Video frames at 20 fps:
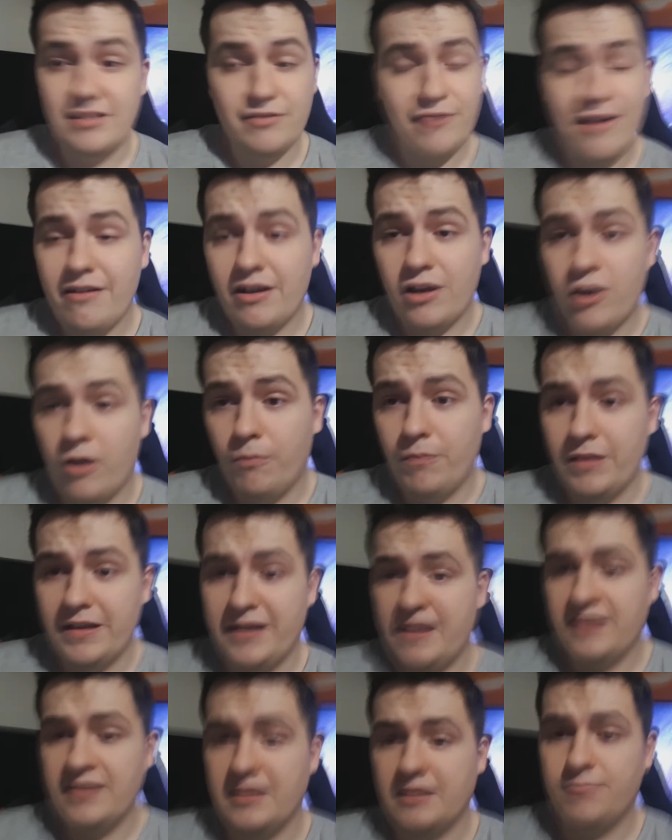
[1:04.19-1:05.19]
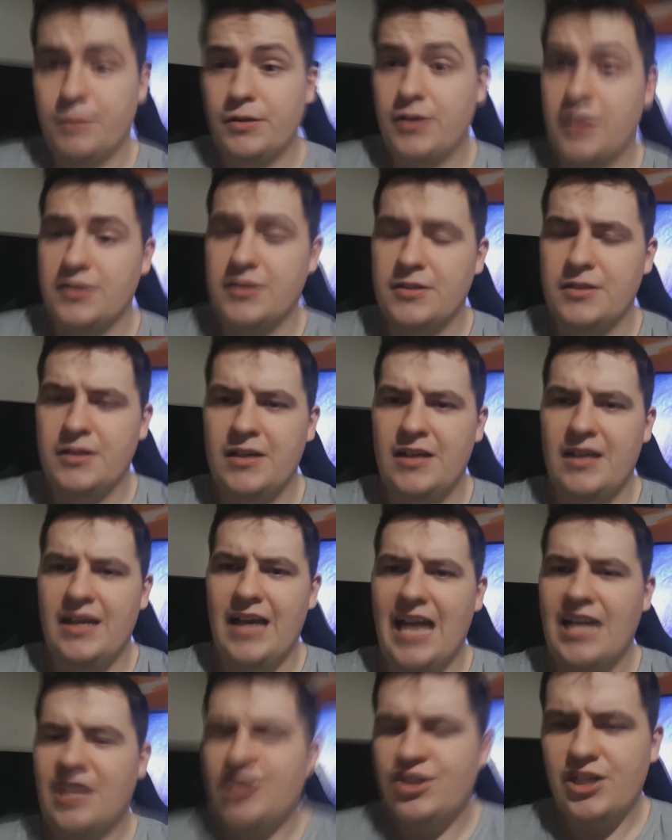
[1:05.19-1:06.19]
it's very complicated, because
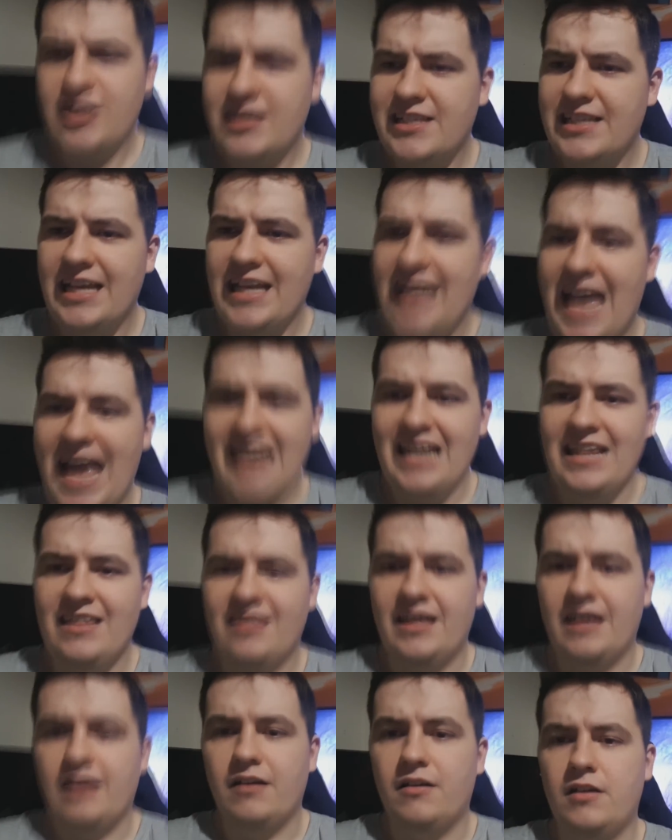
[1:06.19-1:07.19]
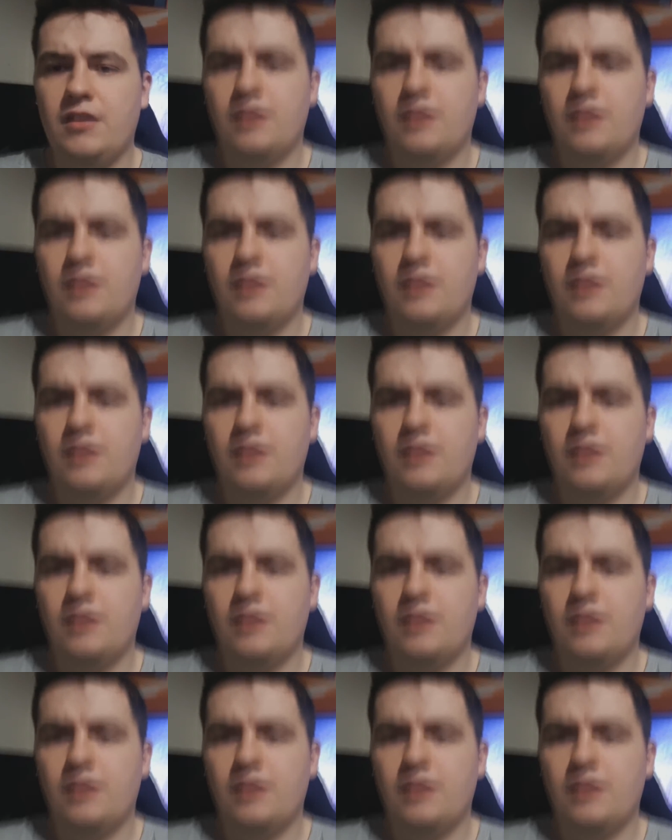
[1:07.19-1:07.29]
it's just like anything.